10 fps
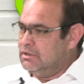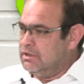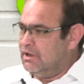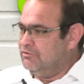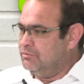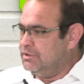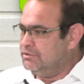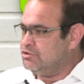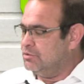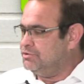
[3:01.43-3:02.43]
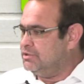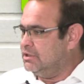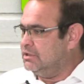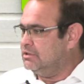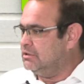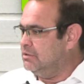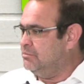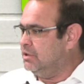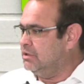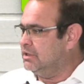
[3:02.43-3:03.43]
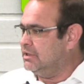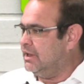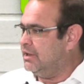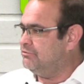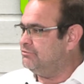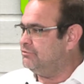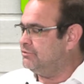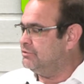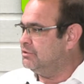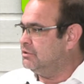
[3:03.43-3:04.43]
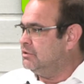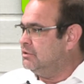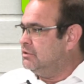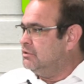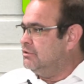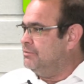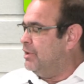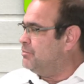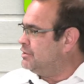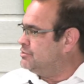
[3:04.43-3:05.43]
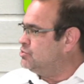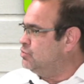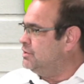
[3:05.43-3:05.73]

government dropped a bill and gave the public 2 weeks